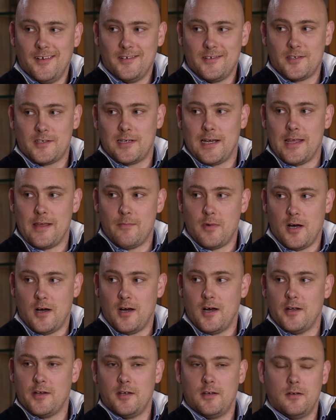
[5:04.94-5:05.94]
sleep
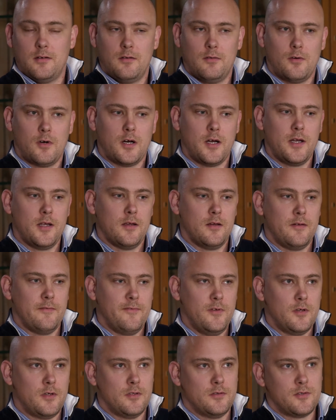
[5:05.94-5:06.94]
harder, right? And
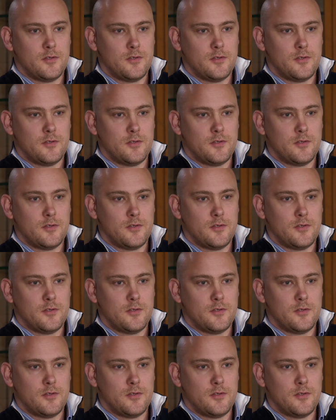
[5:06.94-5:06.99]
if you can